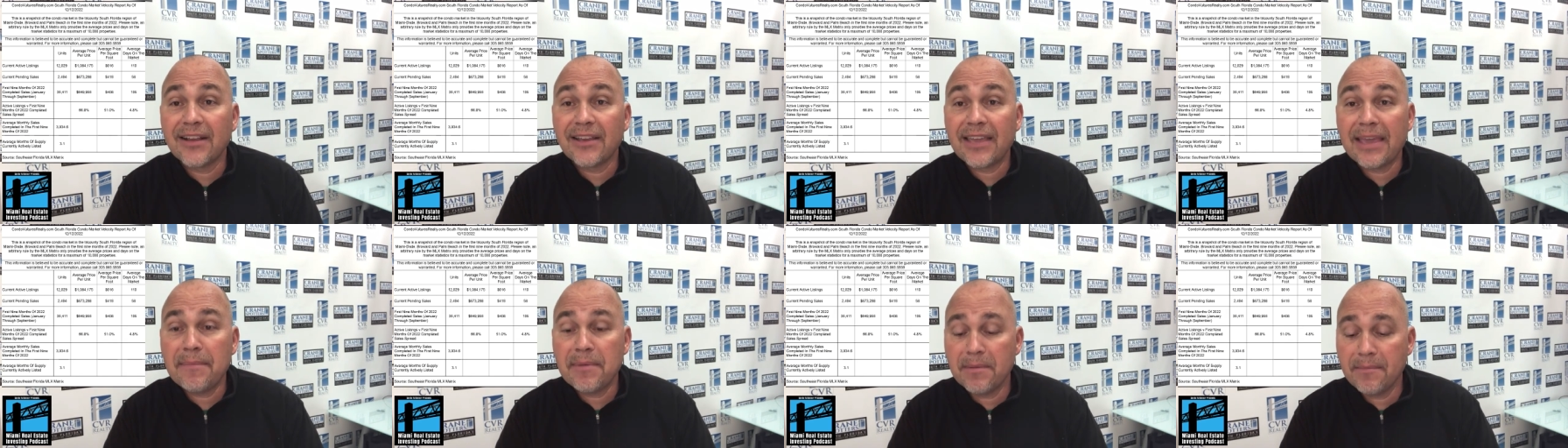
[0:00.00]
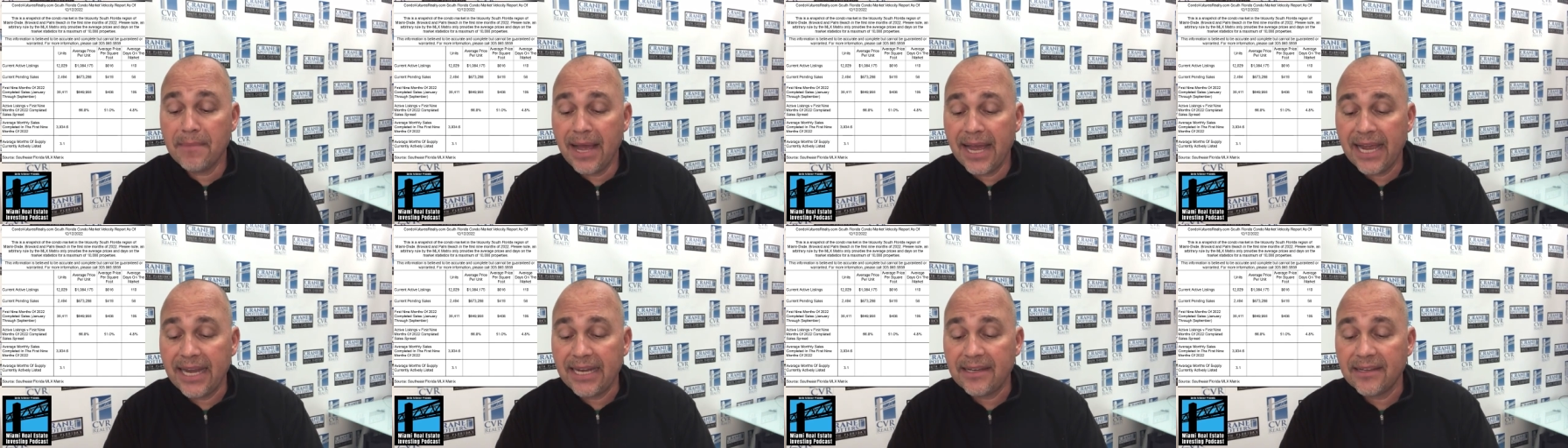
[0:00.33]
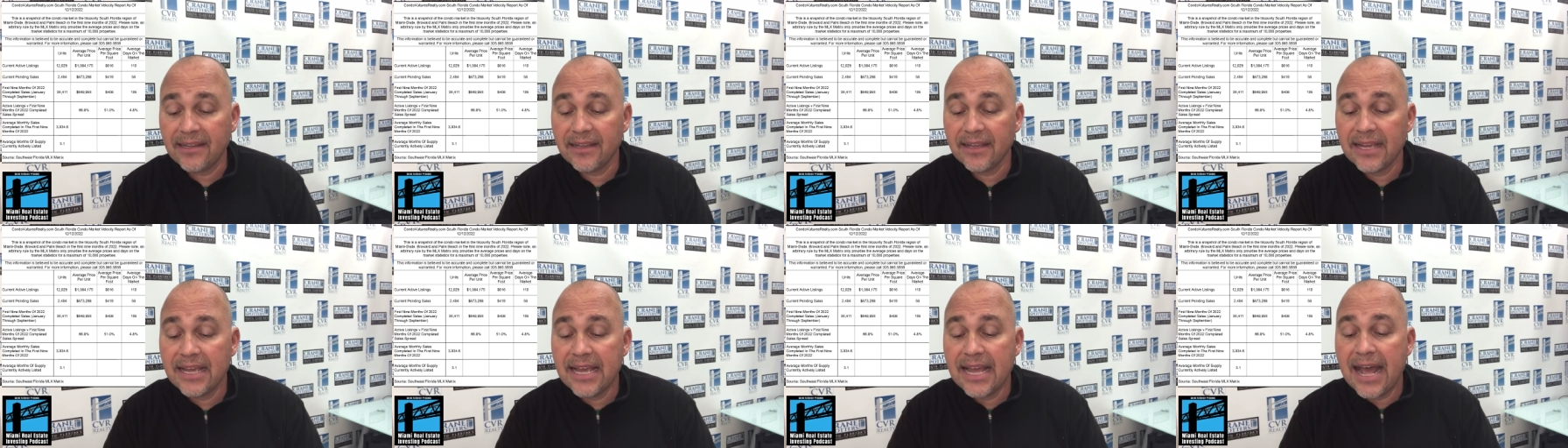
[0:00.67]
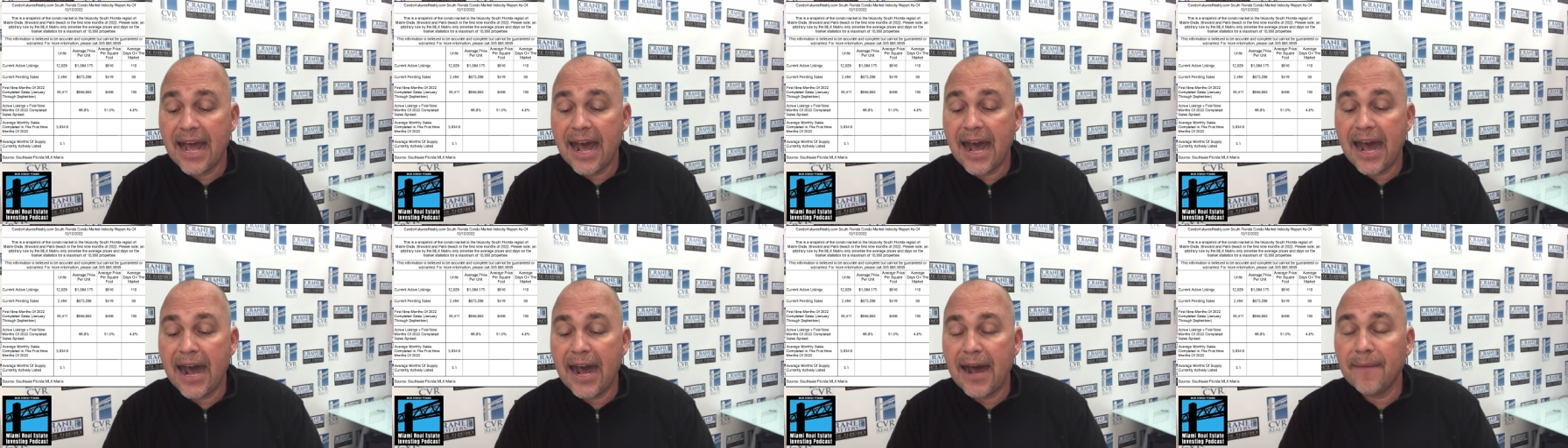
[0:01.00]
Now, keep in mind,
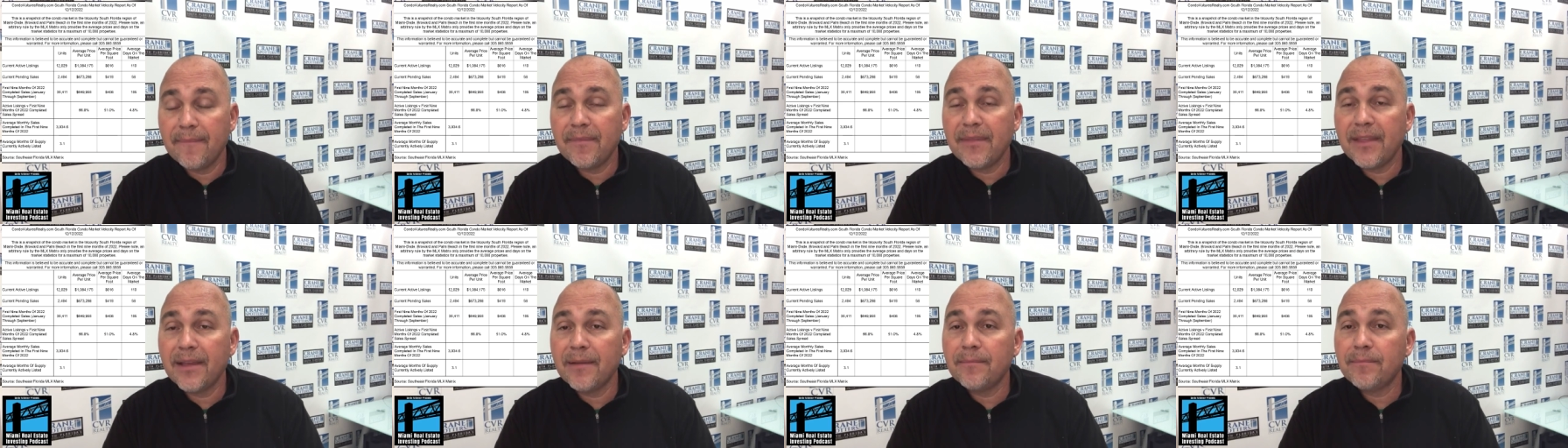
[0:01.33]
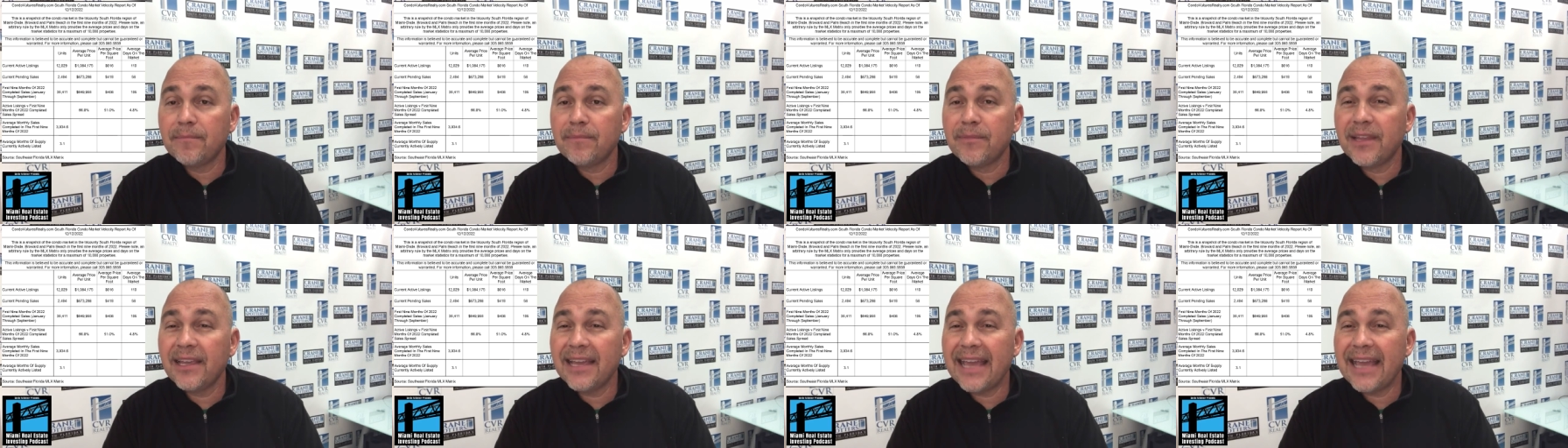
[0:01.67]
the